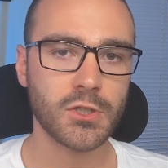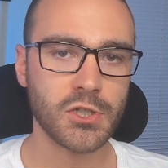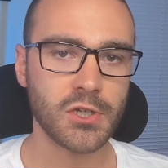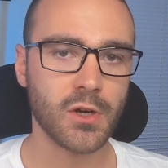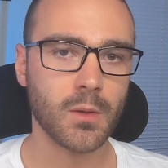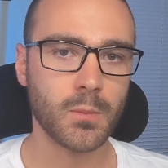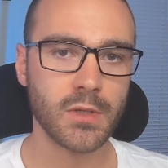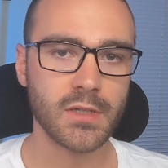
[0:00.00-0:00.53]

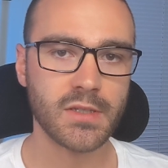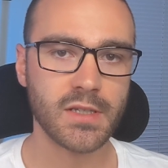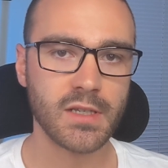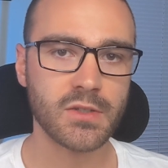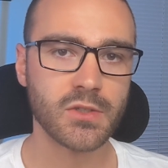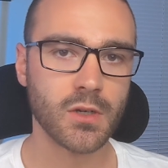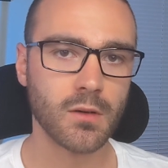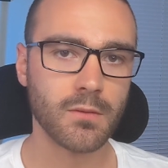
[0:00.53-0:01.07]

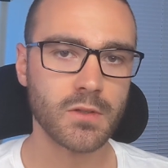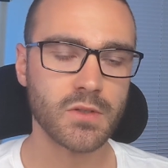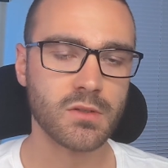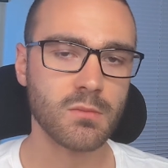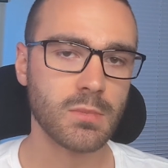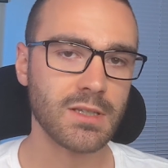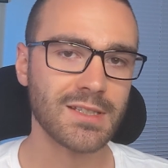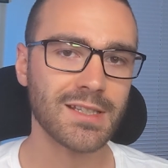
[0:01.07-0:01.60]
gRPC service
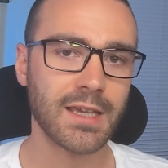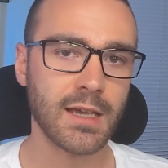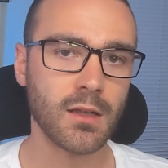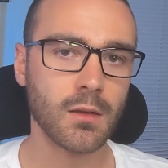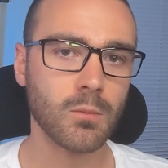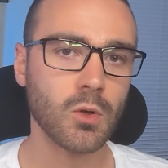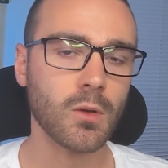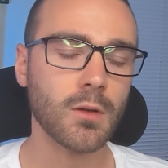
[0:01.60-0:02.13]
to be
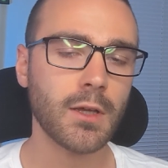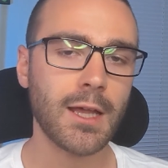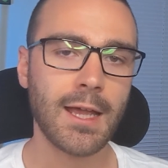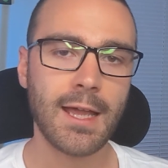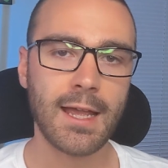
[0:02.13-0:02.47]
scalable,